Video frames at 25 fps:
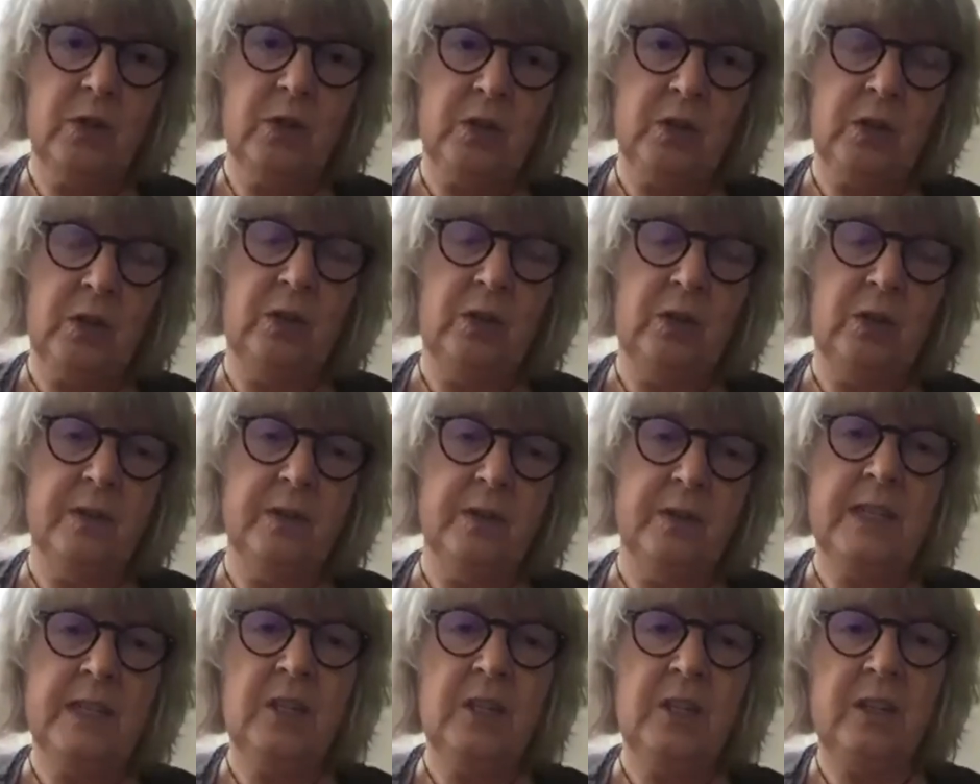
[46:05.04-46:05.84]

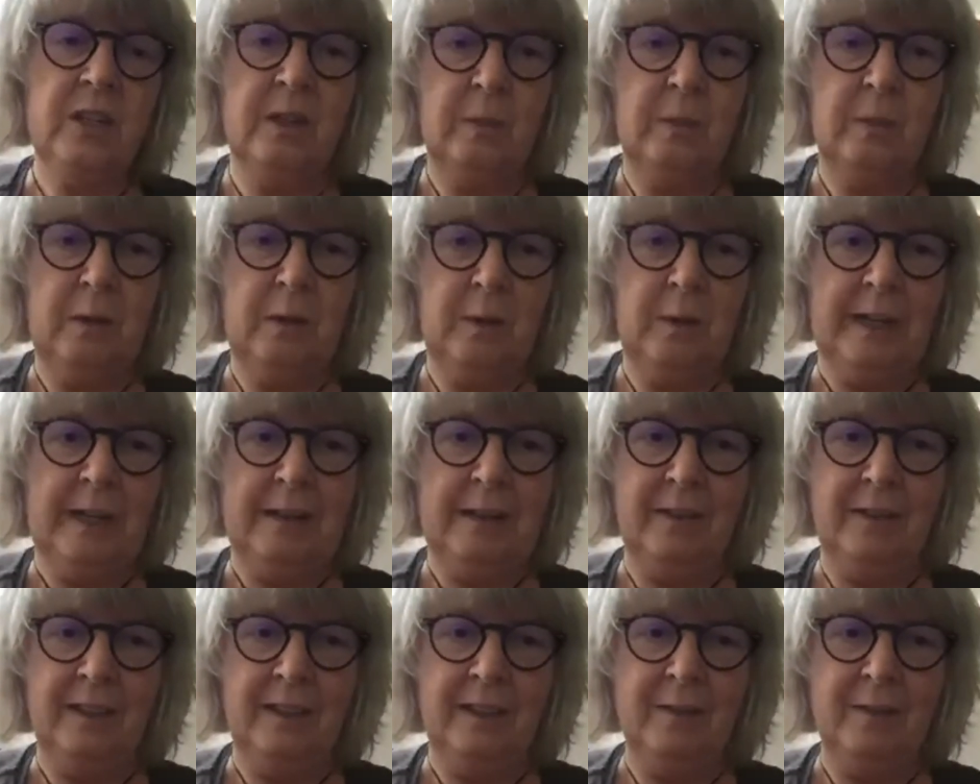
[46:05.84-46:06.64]
conversation that we were
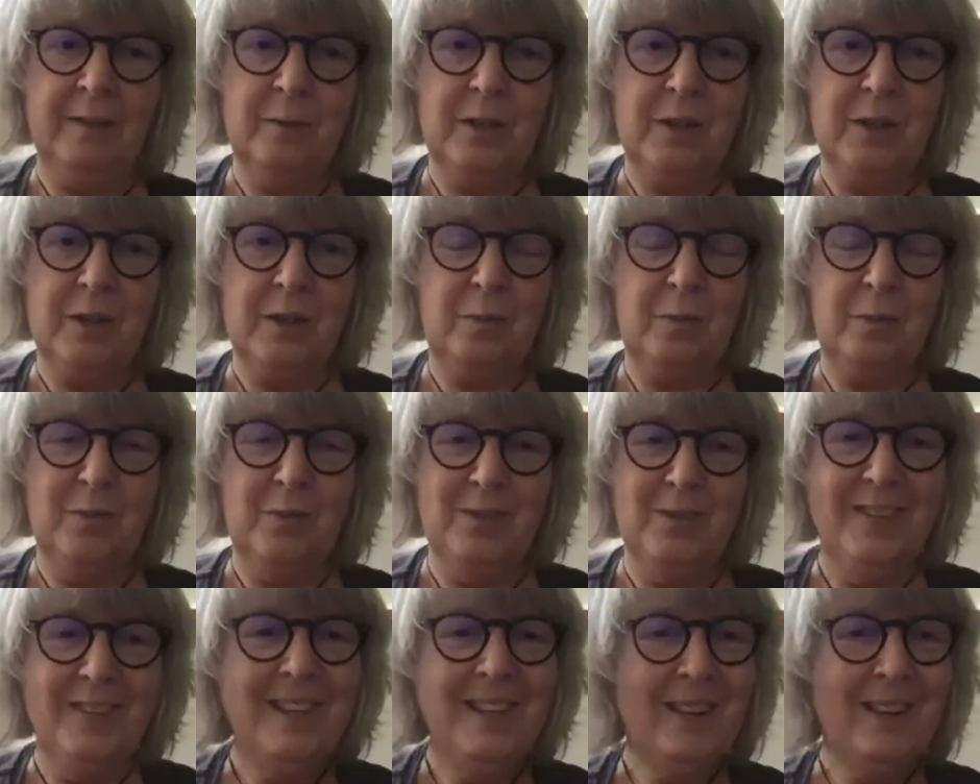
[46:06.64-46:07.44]
having, which
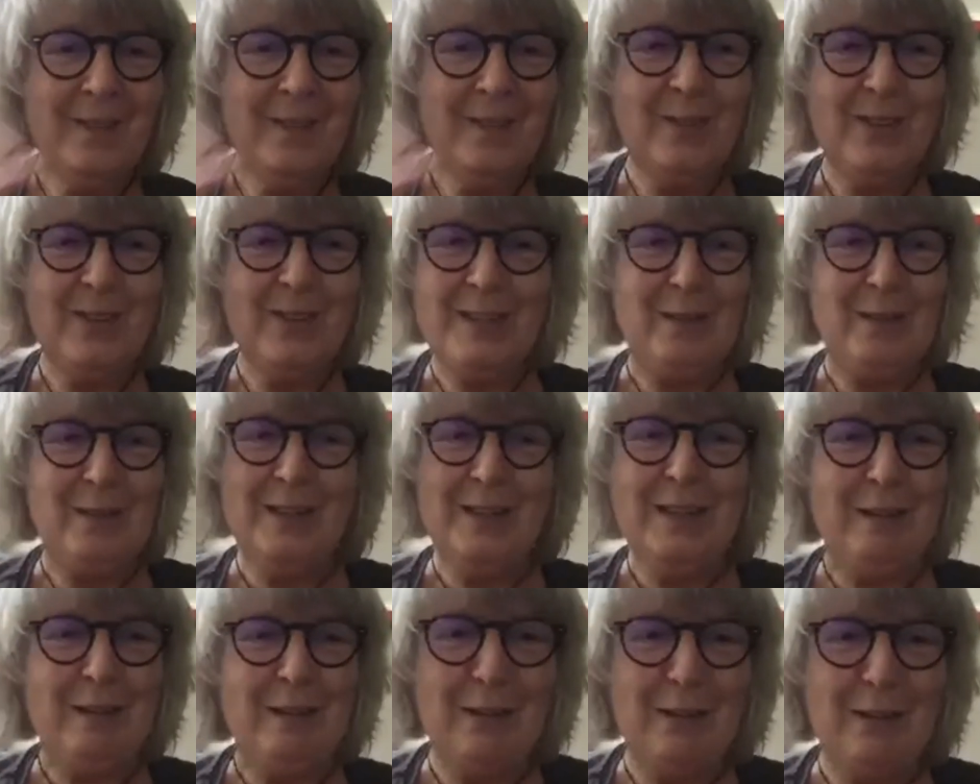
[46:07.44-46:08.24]
she would
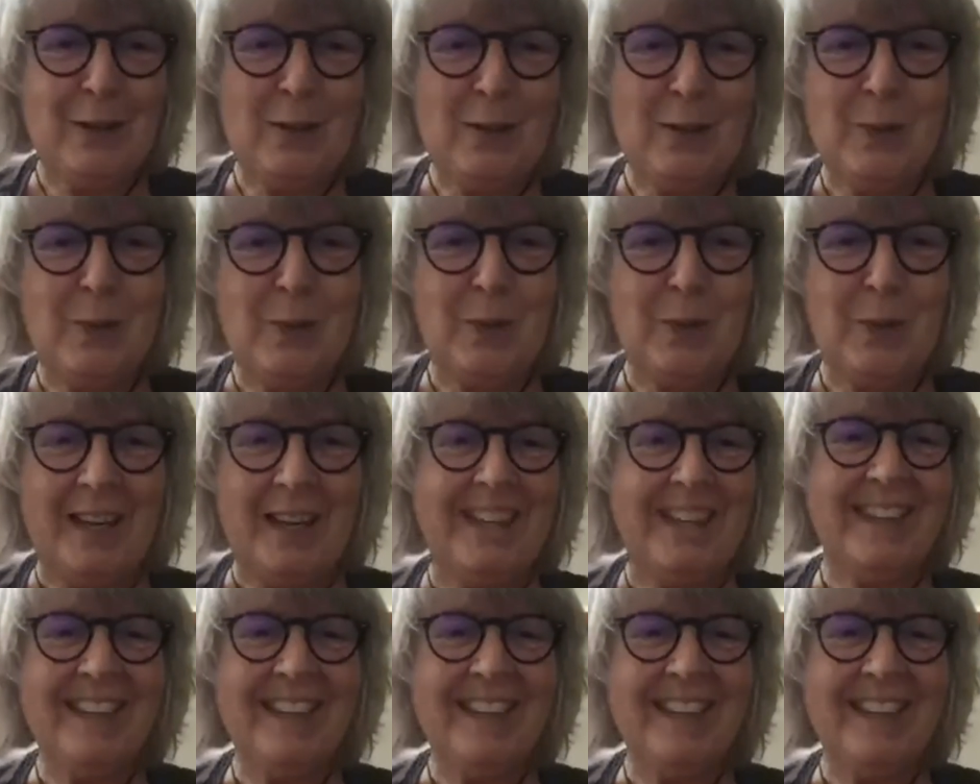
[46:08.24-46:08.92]
never call that.